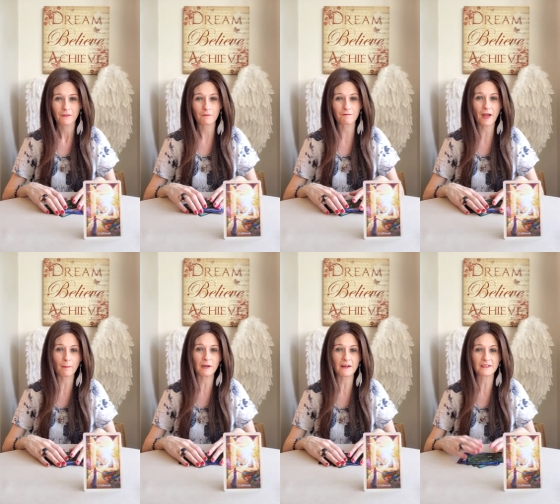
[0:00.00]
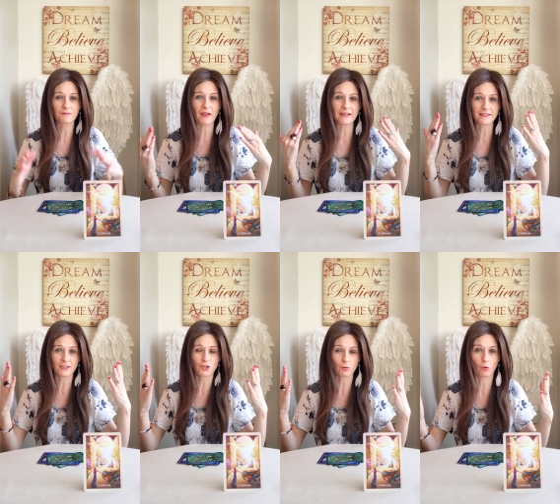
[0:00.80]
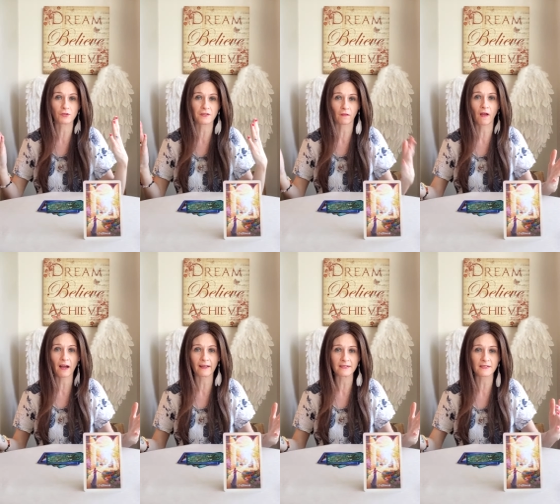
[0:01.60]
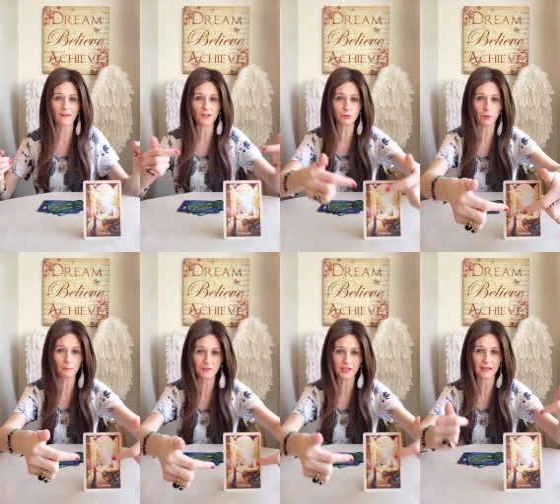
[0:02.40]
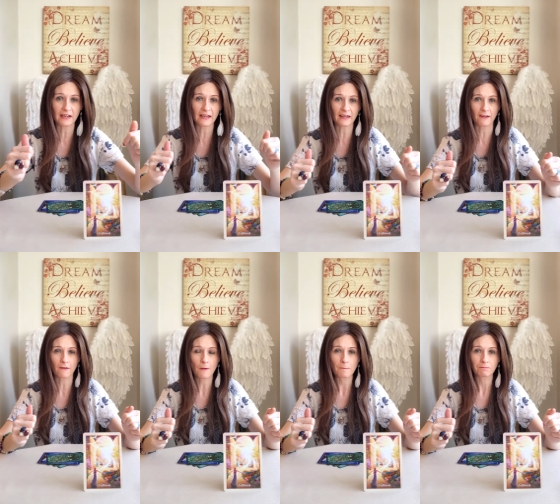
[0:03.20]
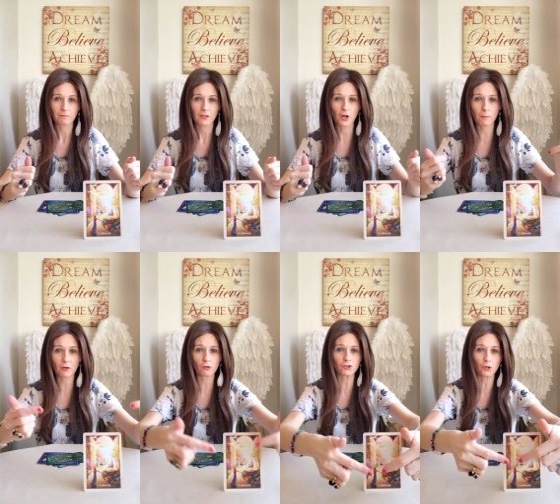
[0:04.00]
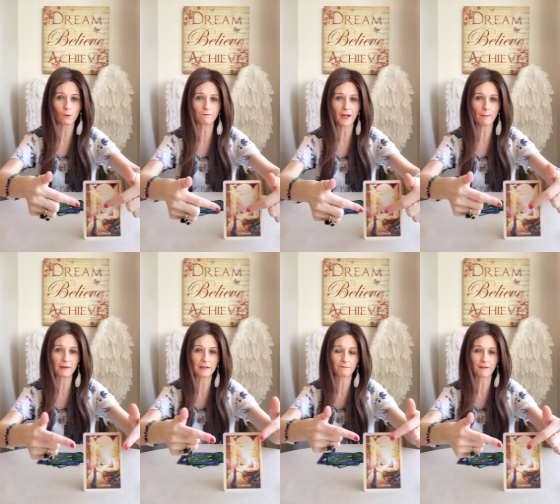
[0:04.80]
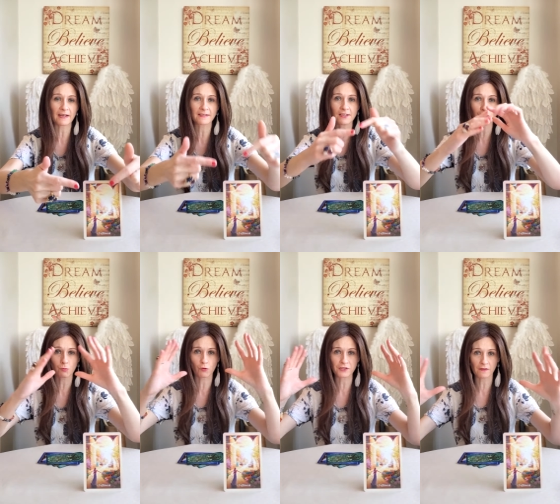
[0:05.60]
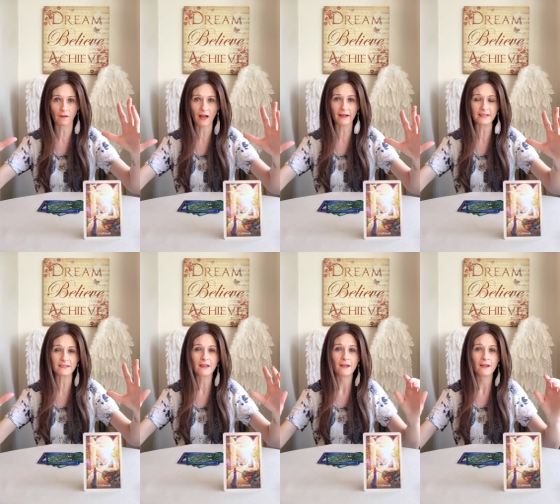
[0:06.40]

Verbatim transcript: the feminine is facing towards the light. And that's what I'm seeing here. You know, because your feminine faces towards the light,